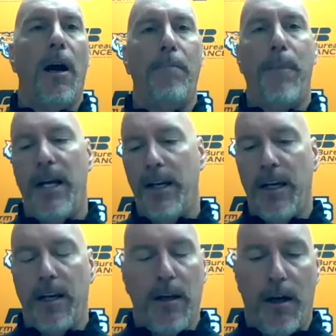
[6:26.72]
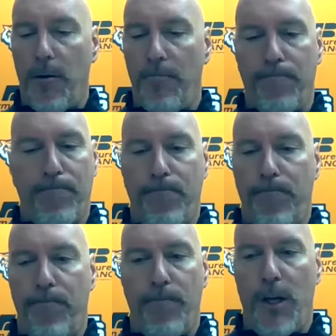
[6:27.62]
Uh, but um,
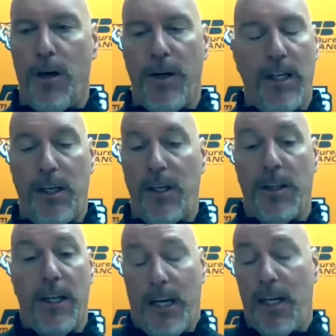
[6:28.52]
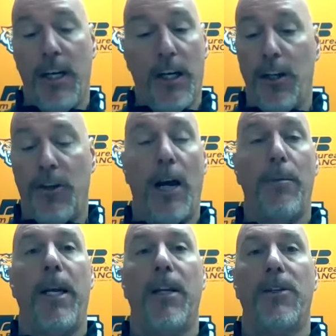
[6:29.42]
no, he he he did a good
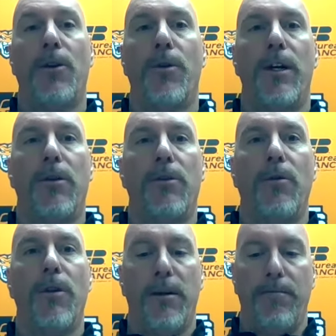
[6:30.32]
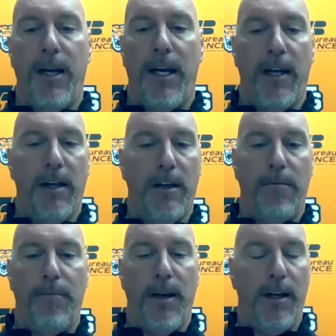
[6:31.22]
job against Northern Arizona,
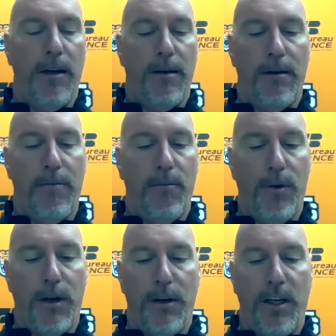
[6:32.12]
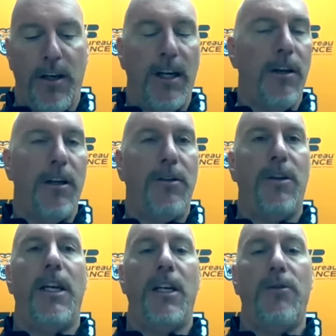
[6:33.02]
and and you know, he,
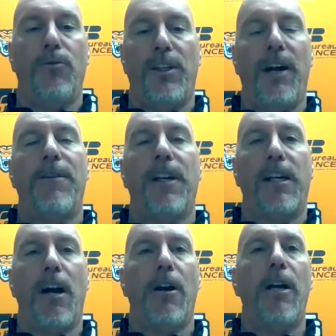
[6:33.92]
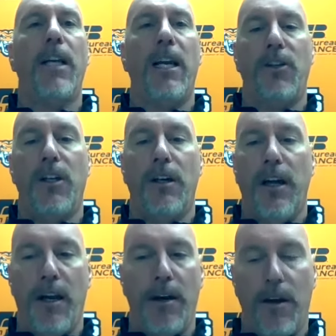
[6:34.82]
he's he's definitely got our attention,
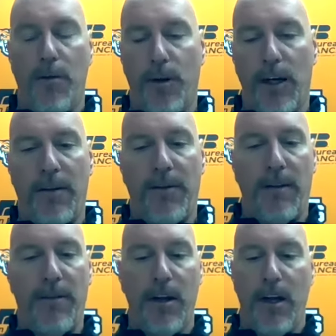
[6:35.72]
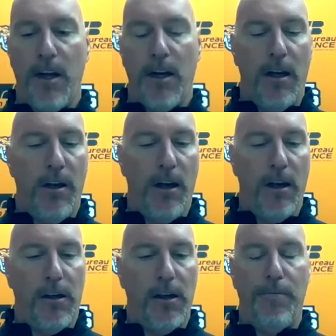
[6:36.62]
and uh, we're going to have to have a,
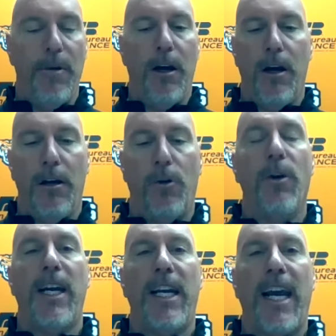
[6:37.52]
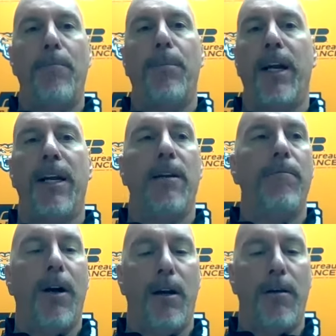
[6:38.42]
a good, uh, great game plan
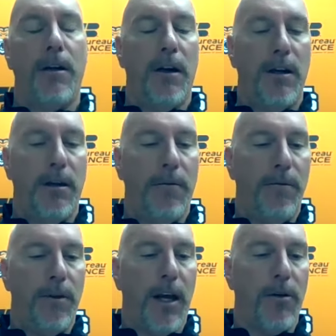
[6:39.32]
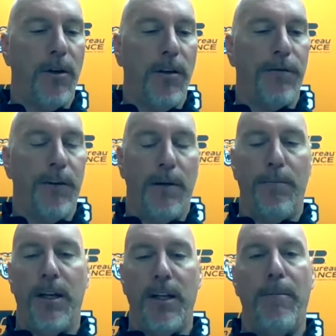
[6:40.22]
on on not only the
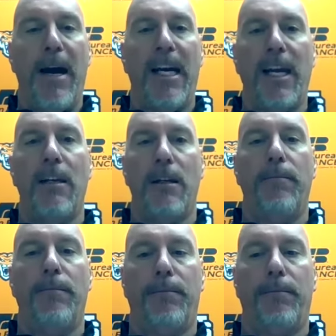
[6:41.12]
front but in the back end.